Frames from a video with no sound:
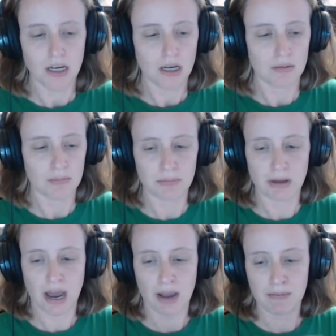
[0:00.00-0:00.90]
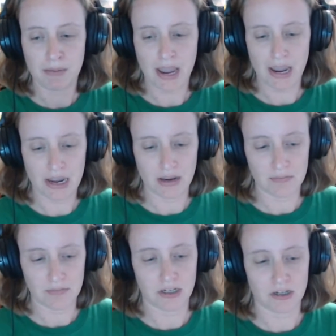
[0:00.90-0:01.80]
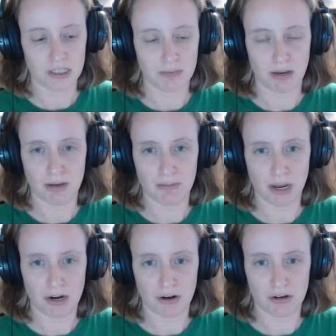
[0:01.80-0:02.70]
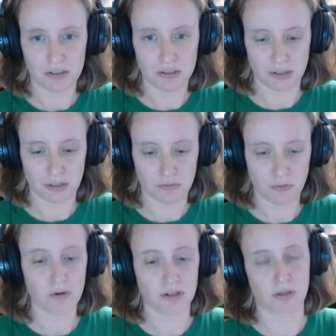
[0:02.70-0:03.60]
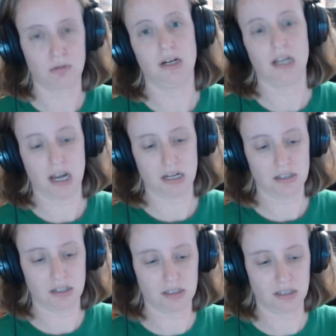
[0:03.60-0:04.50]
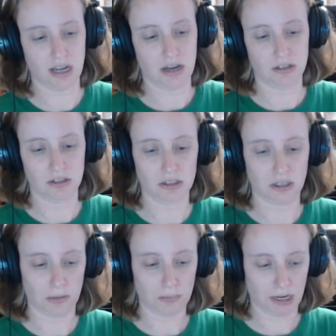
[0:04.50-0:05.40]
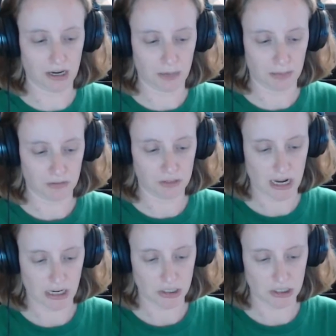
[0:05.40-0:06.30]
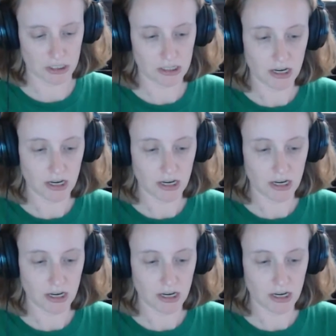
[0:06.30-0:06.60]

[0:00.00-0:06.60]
but I may, you know, this may be better suited for the 3DS to sit down and just, you know, play a couple of challenges.